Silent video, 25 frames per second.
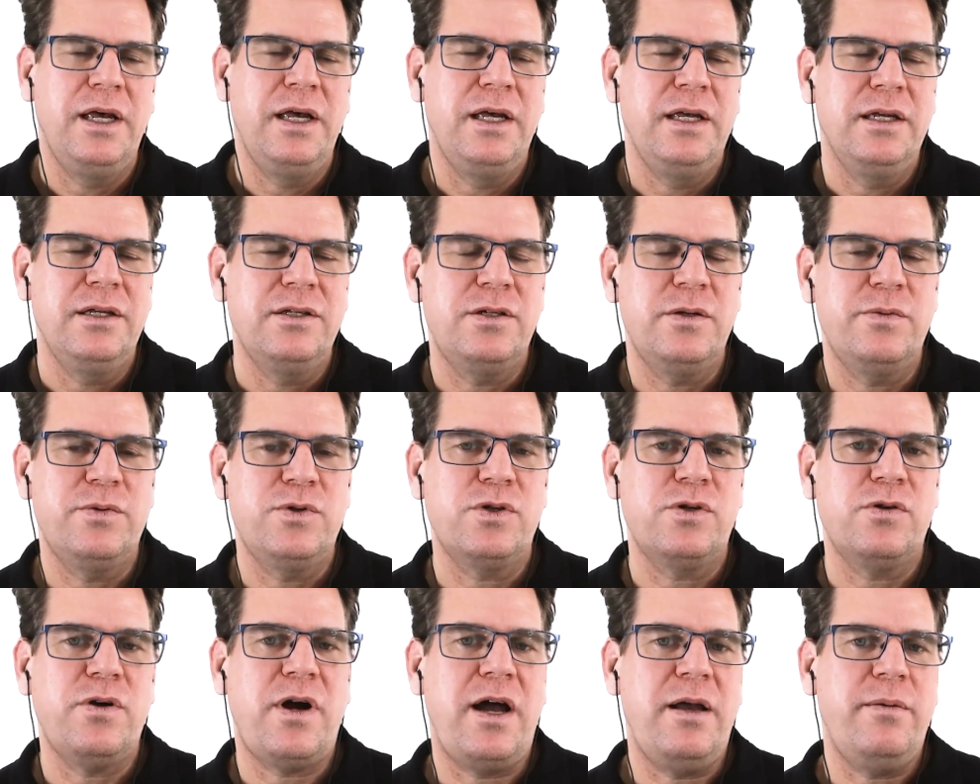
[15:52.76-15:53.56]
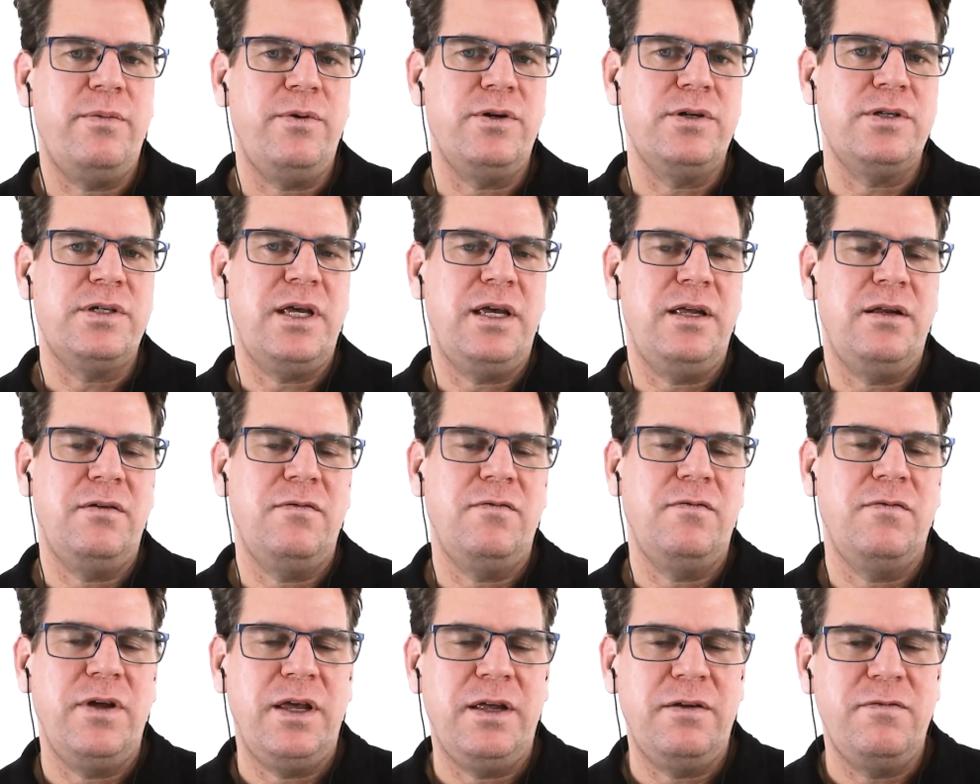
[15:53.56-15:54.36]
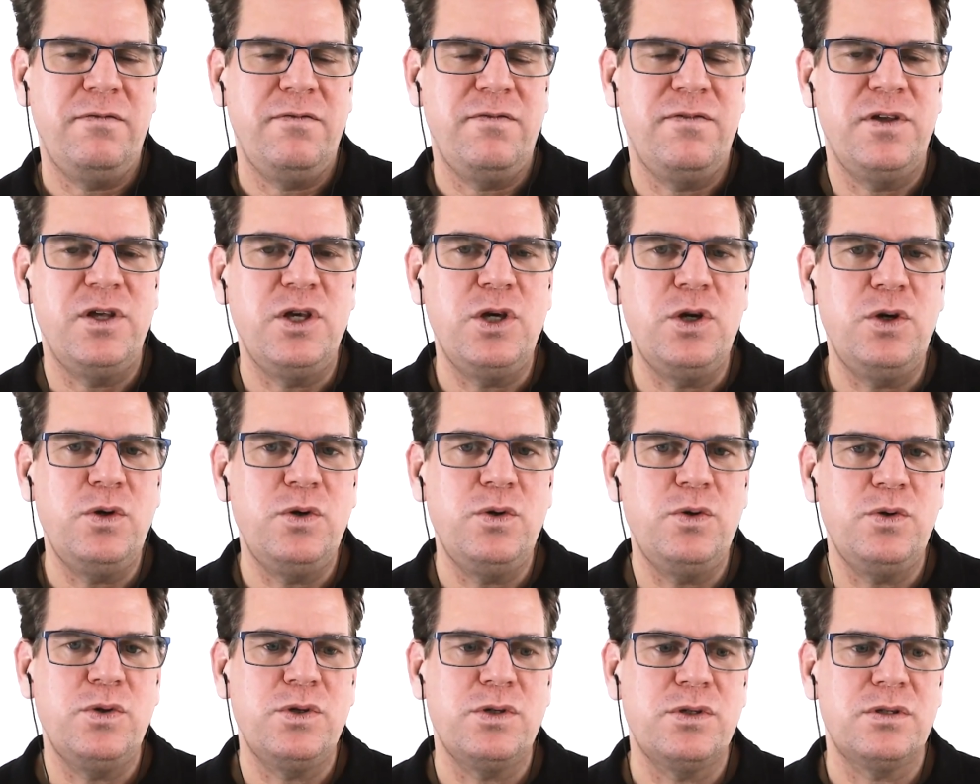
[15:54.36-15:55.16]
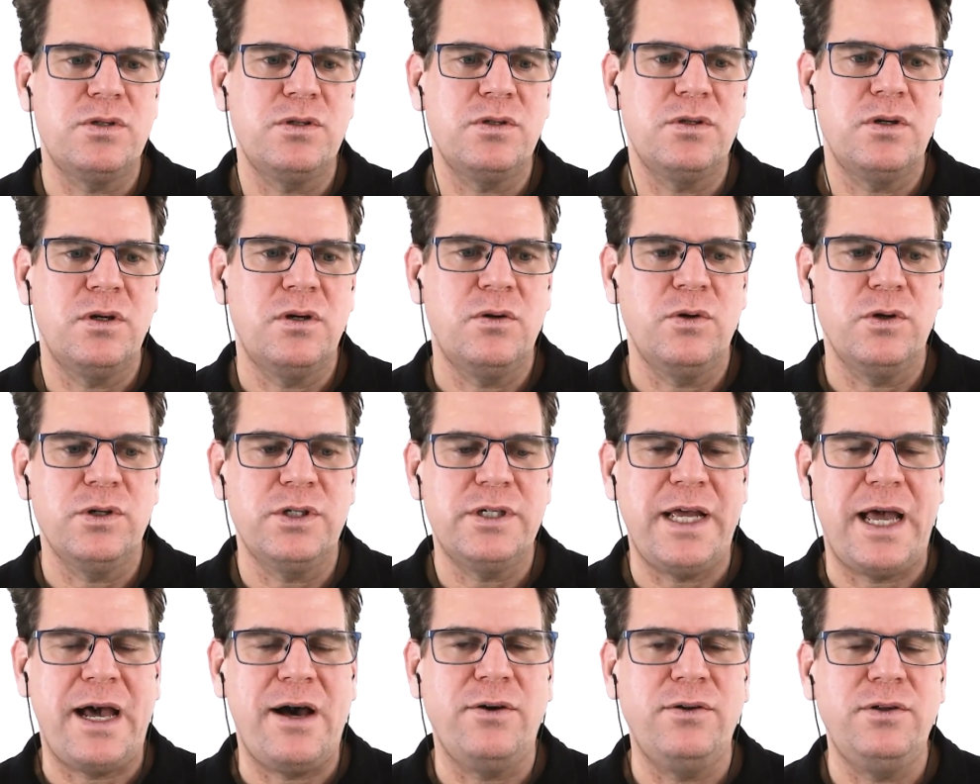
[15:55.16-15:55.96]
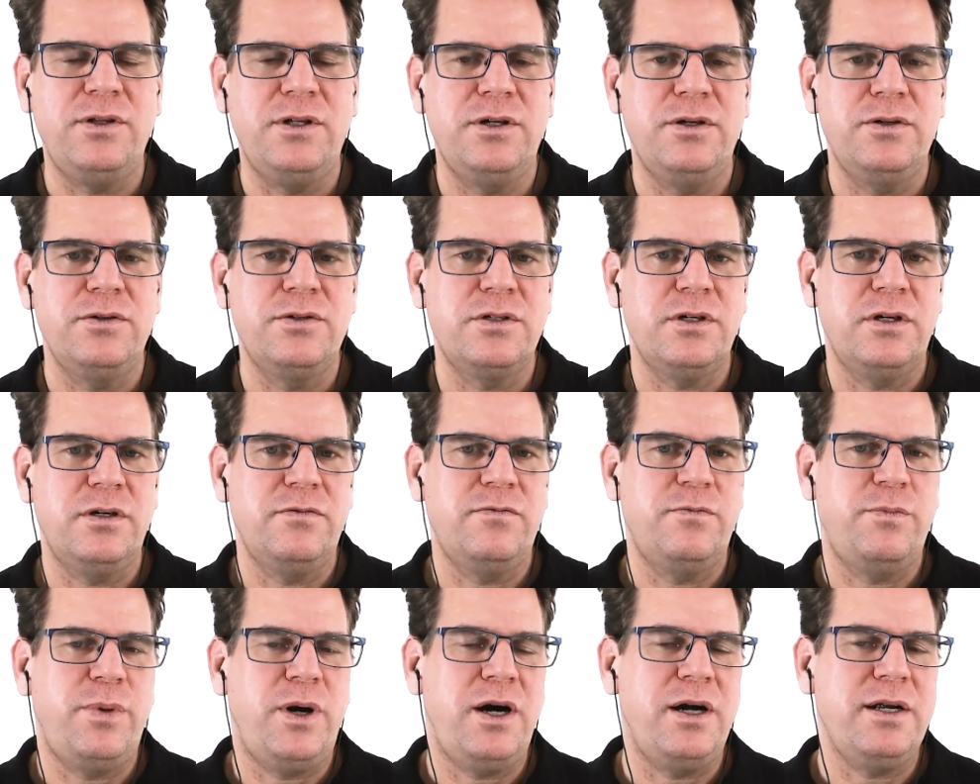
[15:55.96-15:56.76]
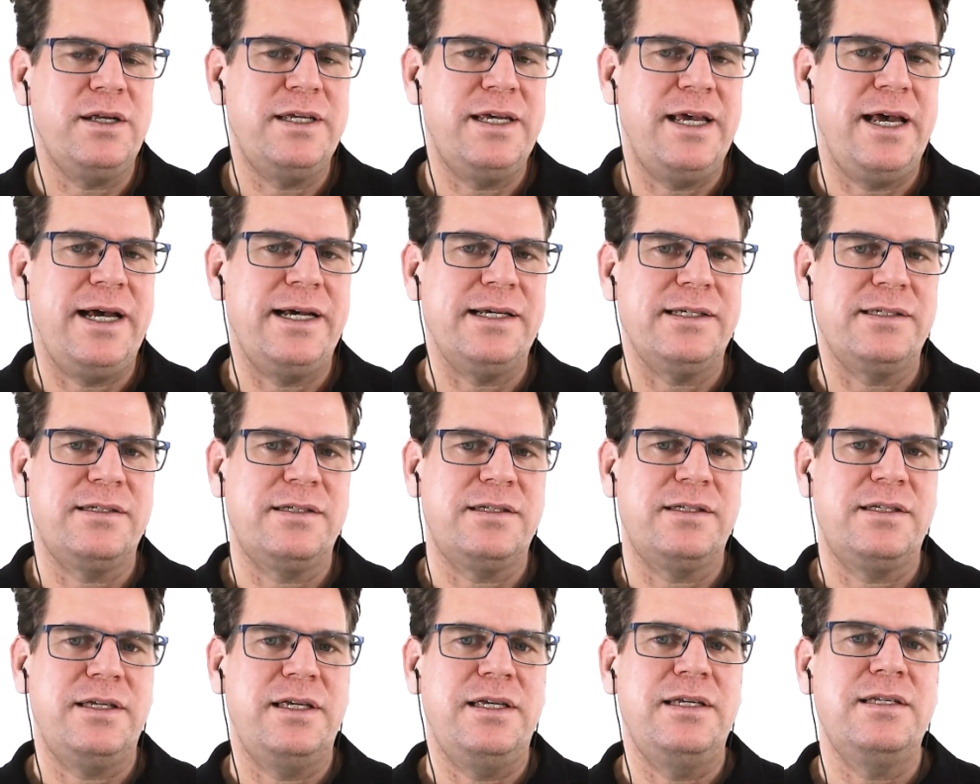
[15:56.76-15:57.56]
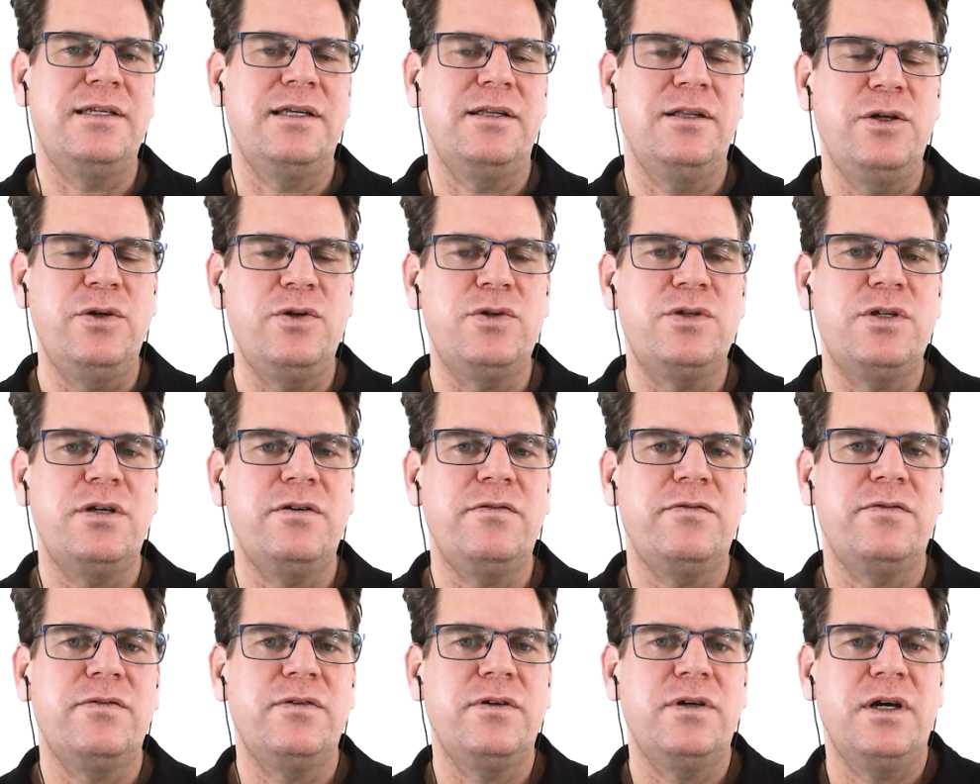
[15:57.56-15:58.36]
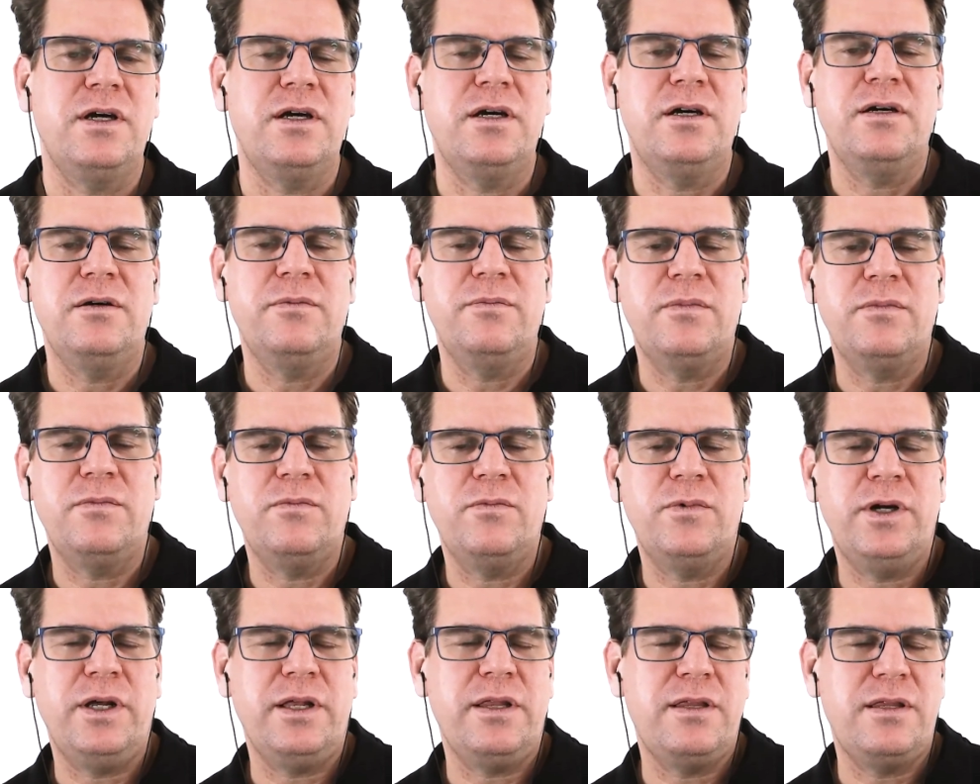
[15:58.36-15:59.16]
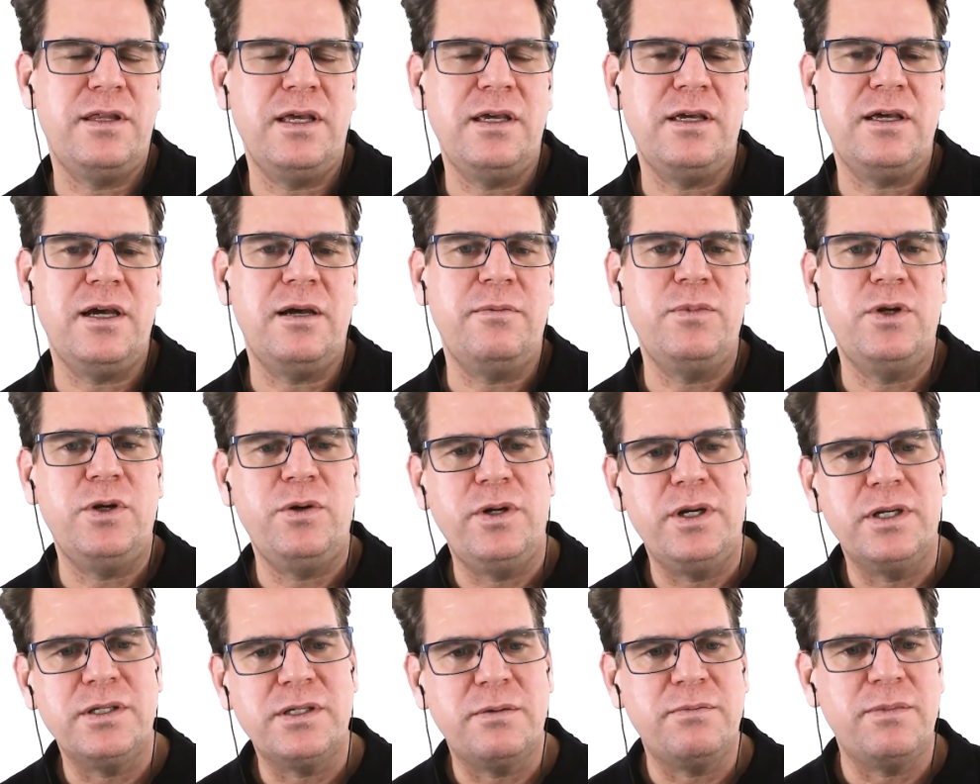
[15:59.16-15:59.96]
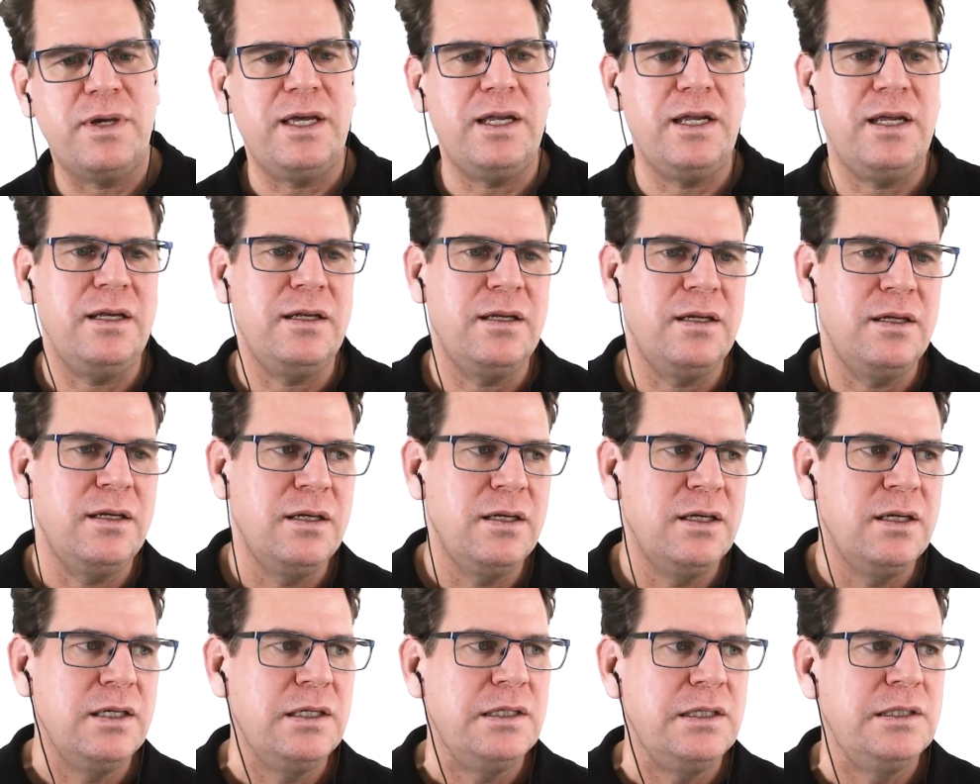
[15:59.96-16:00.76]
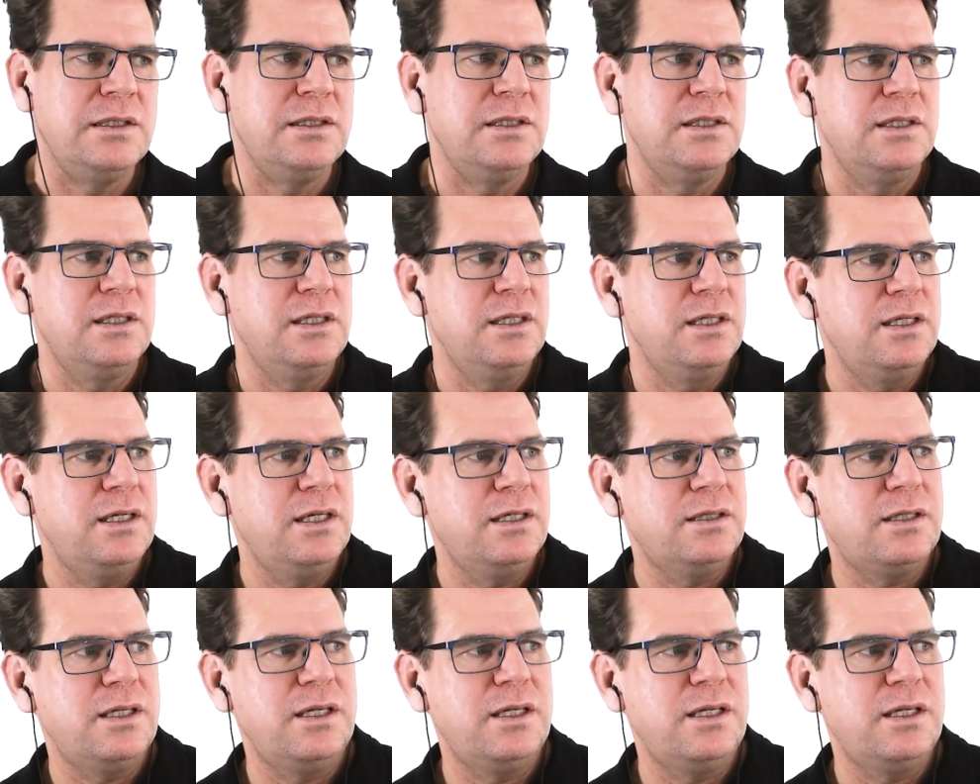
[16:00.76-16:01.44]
Subscribers and views or downloads of podcasts is elusive. What I think I'm doing is I'm getting it.